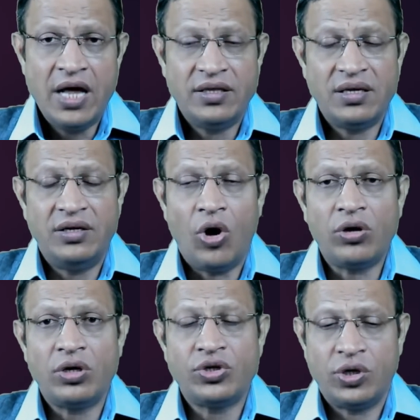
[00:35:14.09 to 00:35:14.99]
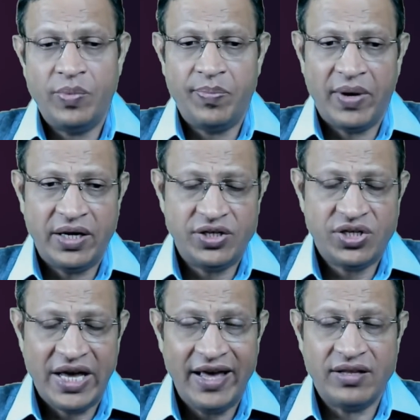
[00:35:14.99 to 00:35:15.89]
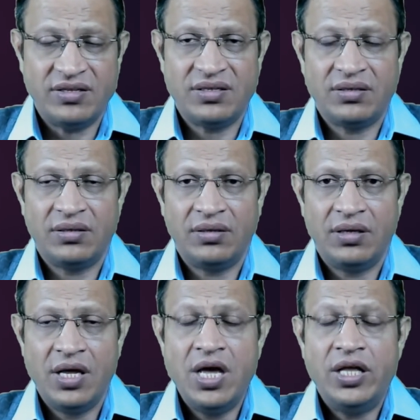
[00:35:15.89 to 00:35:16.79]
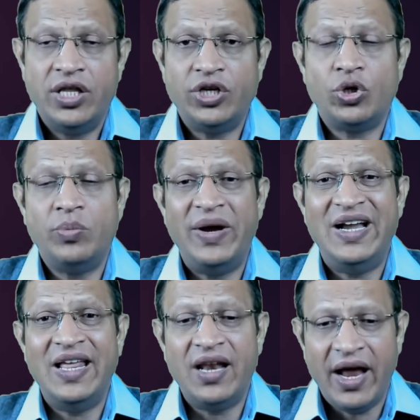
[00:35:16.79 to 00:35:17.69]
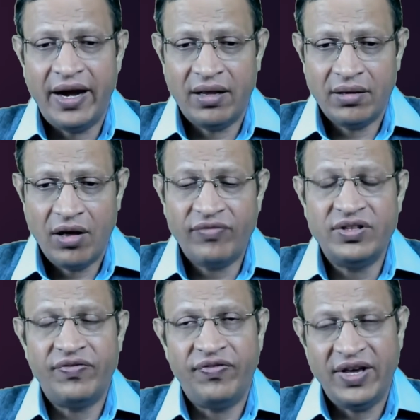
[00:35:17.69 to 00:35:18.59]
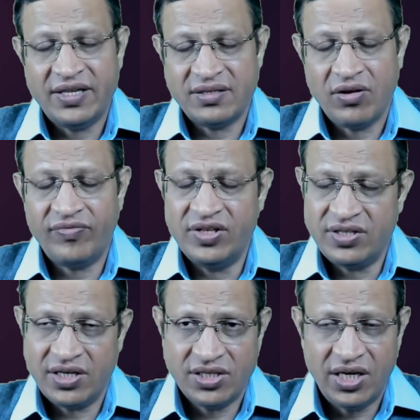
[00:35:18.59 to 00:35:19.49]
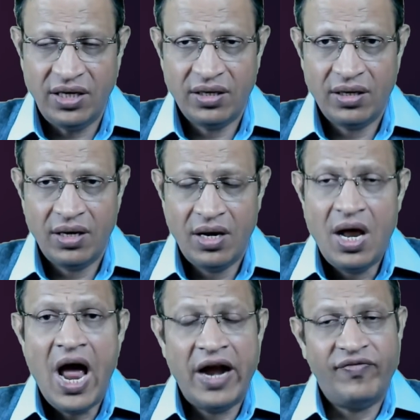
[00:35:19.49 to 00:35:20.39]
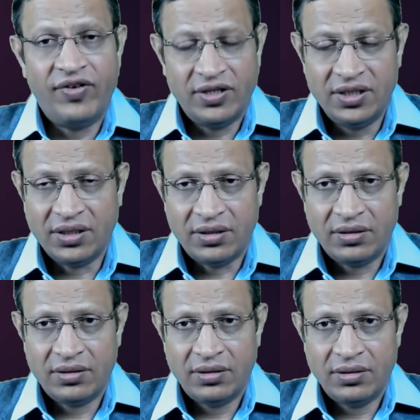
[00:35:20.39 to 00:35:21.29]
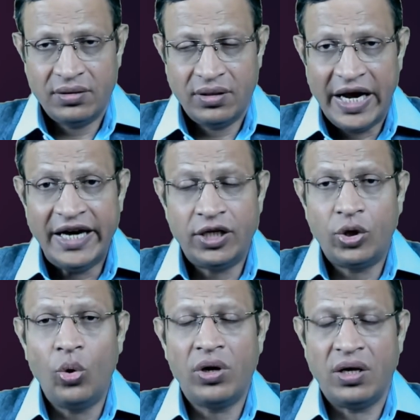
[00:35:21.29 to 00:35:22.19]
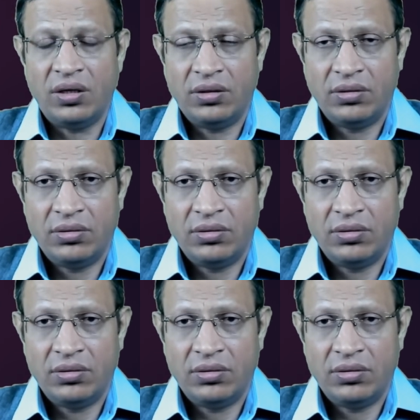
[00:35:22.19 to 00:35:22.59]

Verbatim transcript: The doctor should be punished, hence, they should be denied of the fees of the surgery, and further, a token